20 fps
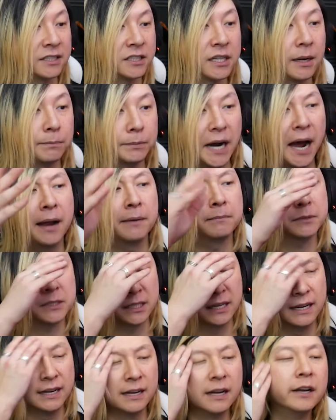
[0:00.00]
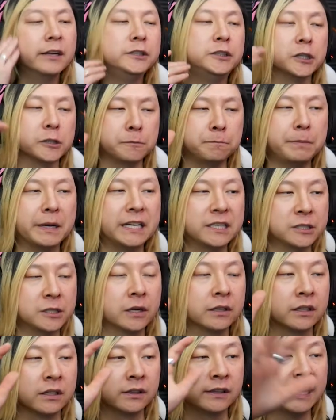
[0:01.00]
Sometimes, just based
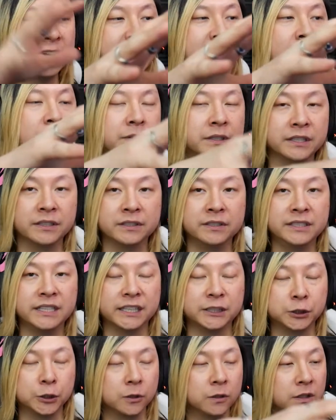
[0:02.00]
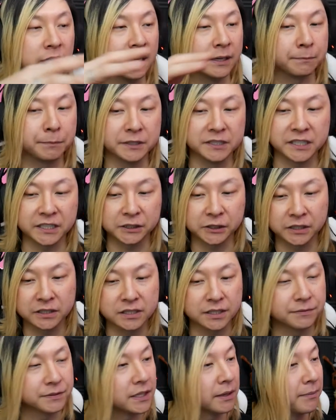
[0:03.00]
on the layout, the initial like
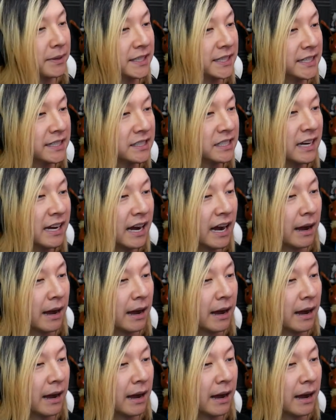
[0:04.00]
positions of some of these,